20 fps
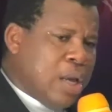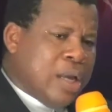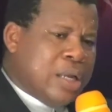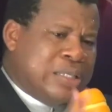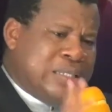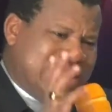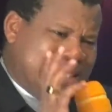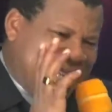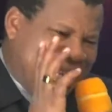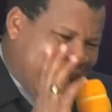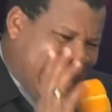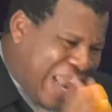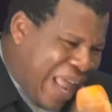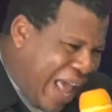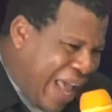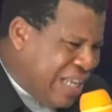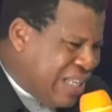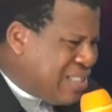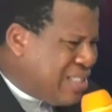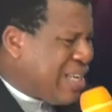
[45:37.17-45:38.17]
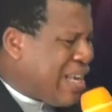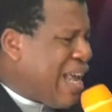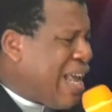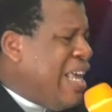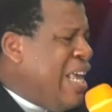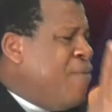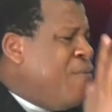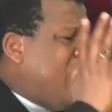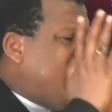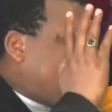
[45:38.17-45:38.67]
Delight.
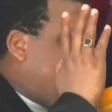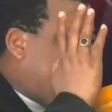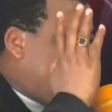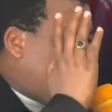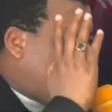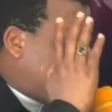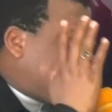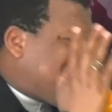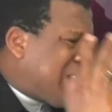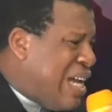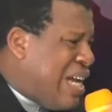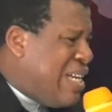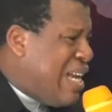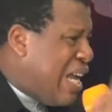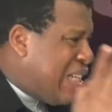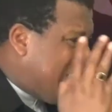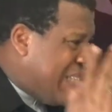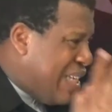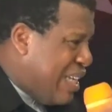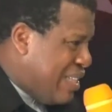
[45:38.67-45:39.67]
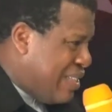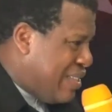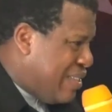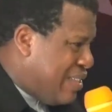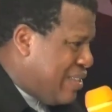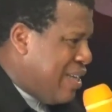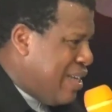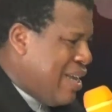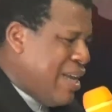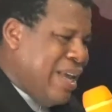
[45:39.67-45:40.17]
If it cannot stand that test,
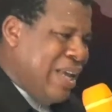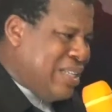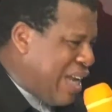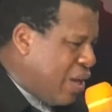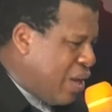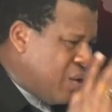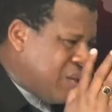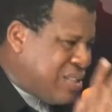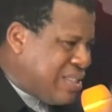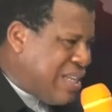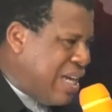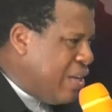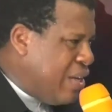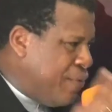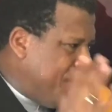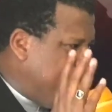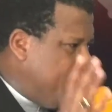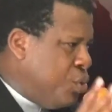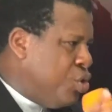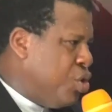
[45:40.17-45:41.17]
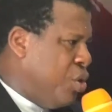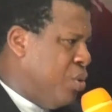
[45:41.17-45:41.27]
it cannot stand the future.